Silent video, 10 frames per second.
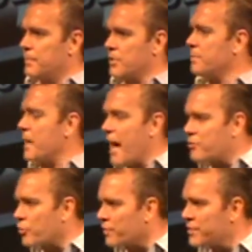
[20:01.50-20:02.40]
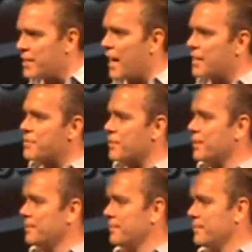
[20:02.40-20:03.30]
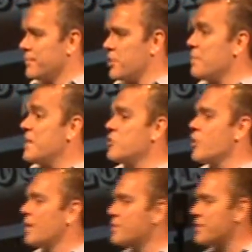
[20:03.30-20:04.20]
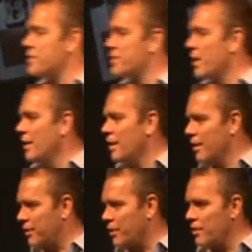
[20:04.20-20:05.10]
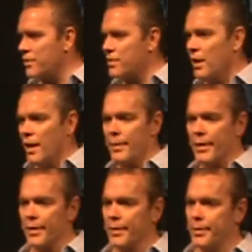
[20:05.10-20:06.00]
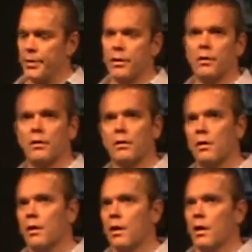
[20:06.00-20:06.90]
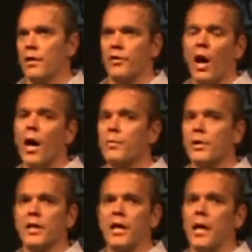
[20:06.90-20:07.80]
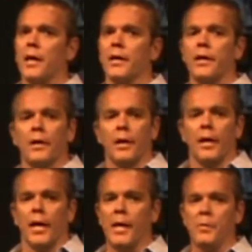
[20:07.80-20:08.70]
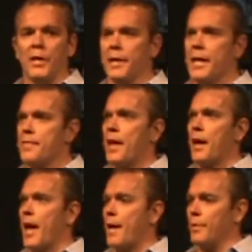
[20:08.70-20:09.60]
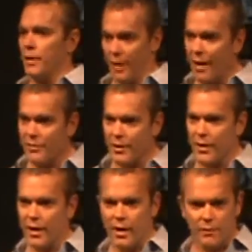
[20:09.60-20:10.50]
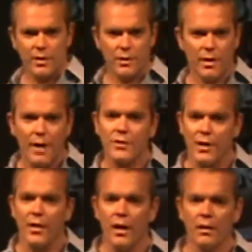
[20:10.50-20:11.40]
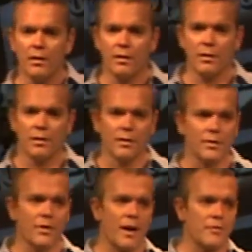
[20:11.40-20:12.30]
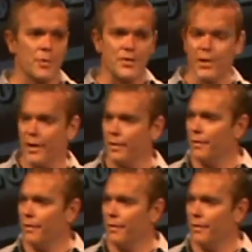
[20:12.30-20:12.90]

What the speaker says: some natural disaster, some injustice occurs, and we go, if God really cared, He wouldn't let that happen. I've done that. Have you done? I've done that. You don't have to return.